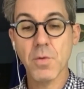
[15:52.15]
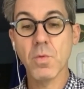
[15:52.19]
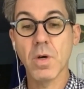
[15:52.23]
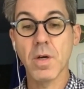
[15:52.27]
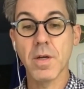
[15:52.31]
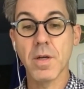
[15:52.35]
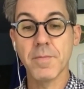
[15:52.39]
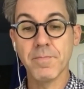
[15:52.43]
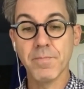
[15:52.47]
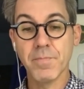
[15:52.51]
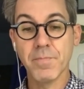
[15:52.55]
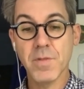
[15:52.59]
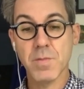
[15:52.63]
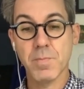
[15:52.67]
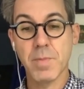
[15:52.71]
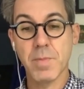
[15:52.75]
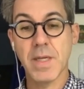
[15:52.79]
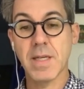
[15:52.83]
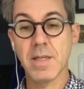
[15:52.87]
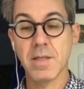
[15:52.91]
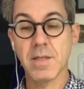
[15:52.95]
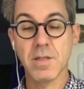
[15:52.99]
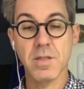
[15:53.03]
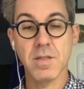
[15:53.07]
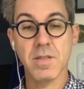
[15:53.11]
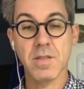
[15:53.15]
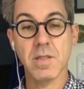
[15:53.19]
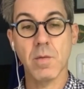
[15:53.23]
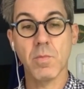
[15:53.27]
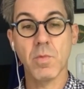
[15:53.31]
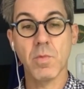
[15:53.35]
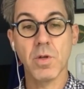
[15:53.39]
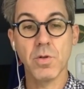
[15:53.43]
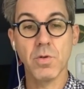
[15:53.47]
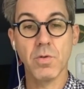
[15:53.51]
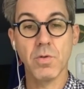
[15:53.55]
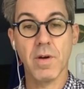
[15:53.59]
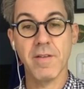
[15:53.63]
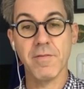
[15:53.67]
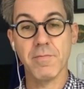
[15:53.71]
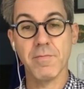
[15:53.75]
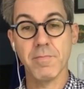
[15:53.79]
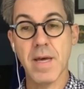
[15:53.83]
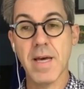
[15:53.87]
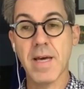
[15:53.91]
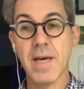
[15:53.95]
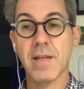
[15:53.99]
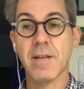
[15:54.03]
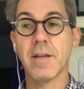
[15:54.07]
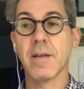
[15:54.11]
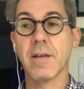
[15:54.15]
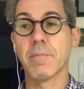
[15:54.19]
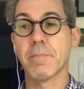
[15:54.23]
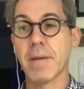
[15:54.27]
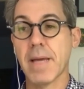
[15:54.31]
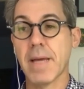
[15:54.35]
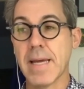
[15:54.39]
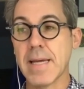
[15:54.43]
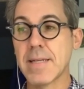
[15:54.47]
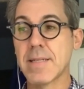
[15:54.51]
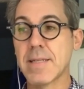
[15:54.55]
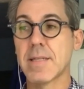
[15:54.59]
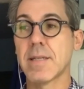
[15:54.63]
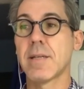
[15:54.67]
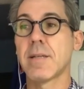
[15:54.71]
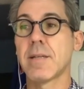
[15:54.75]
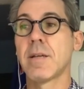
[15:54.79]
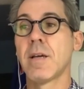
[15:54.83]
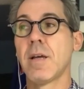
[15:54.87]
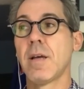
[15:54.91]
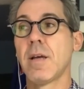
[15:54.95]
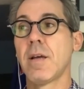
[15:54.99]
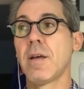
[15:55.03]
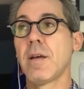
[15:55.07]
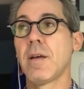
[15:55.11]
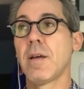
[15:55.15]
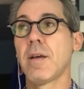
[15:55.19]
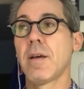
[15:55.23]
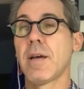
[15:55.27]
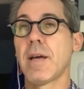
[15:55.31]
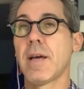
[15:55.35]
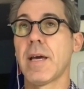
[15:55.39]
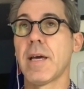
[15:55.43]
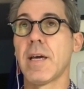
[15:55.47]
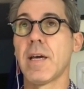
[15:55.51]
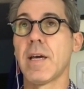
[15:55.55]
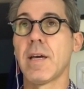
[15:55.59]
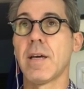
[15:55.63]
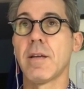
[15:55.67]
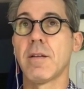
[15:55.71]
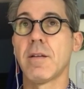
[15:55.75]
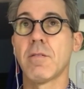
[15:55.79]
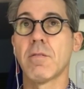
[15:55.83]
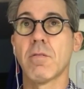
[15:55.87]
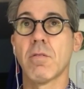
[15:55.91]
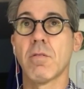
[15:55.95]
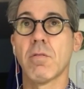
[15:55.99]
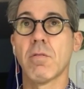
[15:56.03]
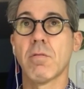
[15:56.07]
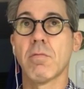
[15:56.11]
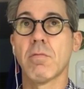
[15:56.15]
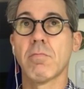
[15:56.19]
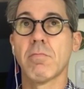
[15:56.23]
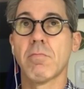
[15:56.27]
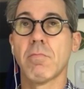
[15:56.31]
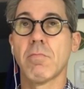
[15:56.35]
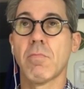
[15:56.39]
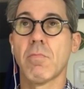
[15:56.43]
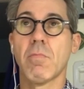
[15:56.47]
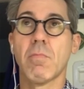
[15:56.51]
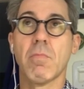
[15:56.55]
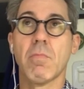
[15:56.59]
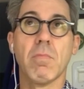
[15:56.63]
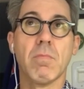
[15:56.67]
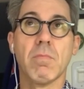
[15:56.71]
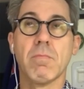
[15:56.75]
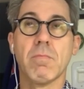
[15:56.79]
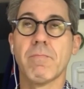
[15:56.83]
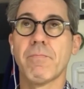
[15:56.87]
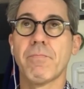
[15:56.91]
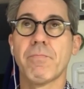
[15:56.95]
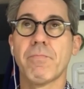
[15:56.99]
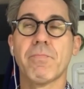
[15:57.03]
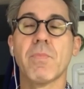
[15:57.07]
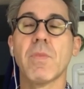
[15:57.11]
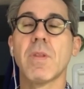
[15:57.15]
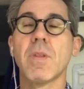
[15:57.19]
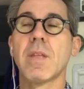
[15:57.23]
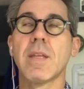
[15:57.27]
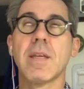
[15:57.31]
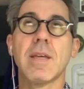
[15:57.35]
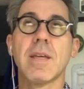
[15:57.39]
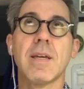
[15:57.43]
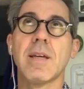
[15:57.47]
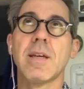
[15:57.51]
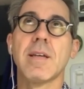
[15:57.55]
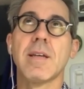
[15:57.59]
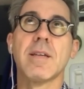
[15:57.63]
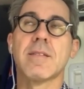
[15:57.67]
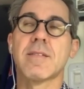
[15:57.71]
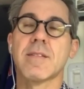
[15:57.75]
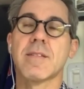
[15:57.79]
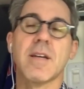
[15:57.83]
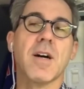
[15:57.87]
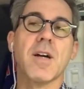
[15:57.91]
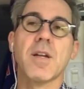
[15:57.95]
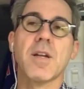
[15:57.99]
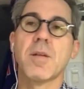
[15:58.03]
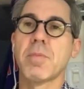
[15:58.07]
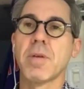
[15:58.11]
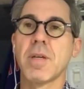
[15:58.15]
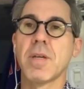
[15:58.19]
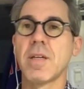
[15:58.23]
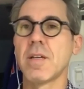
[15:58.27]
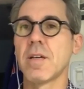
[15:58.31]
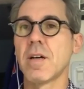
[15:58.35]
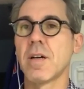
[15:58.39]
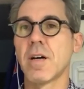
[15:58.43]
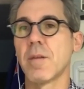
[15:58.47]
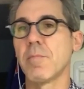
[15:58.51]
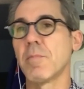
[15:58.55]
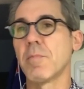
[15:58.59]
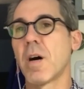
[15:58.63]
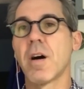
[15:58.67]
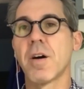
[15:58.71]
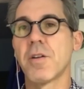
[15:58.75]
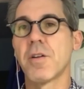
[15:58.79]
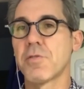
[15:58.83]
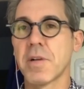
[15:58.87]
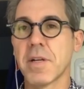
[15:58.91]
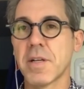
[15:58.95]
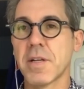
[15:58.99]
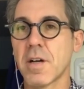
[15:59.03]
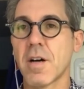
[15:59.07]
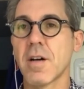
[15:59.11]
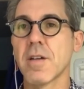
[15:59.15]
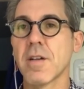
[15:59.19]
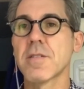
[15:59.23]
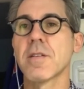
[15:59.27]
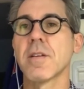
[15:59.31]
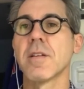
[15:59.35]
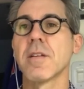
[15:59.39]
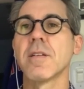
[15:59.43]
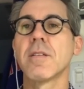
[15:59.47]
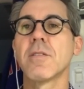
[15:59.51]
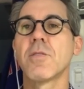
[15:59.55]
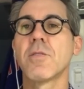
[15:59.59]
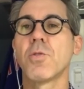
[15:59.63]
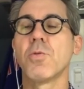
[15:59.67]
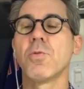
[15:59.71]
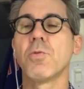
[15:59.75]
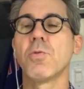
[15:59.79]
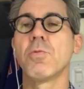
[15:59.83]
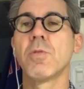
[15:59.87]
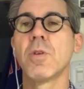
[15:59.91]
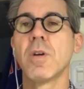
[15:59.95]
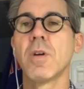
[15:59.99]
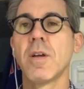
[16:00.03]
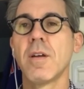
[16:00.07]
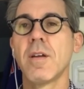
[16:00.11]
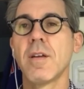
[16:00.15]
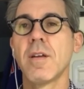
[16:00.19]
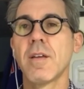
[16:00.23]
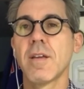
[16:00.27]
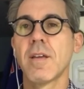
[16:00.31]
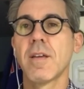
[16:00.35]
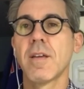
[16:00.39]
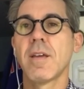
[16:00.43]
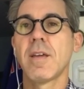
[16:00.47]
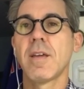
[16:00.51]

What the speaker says: The other one, speaking to someone who I've met and painted, and it's got to be Andre Dawson, who